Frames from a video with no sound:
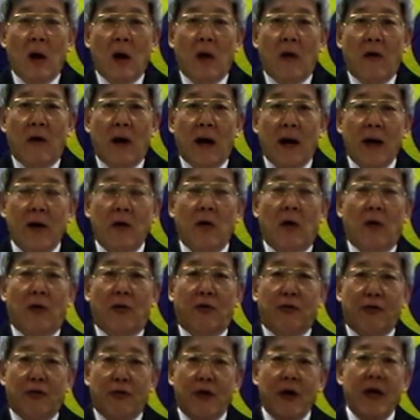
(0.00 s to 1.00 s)
right, on
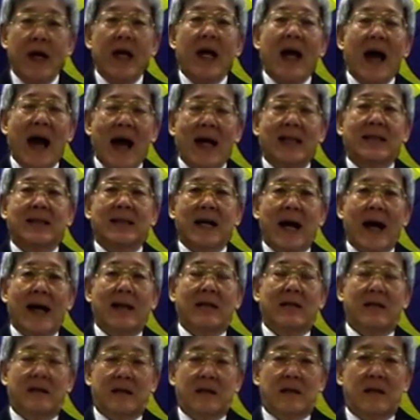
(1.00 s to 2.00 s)
3
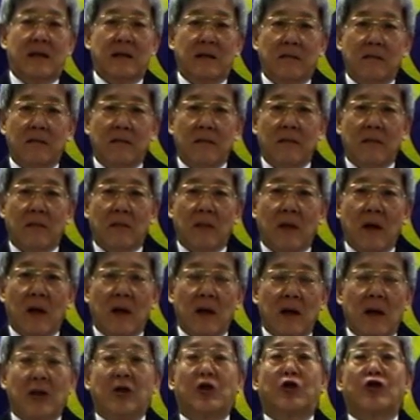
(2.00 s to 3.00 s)
assets:
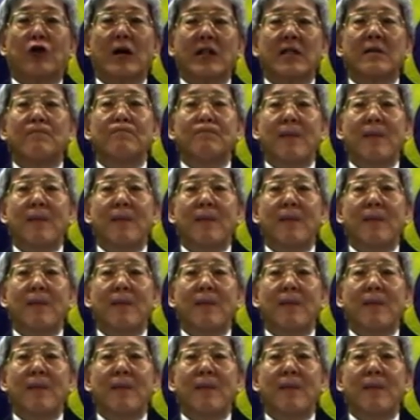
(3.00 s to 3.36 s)
the Stratton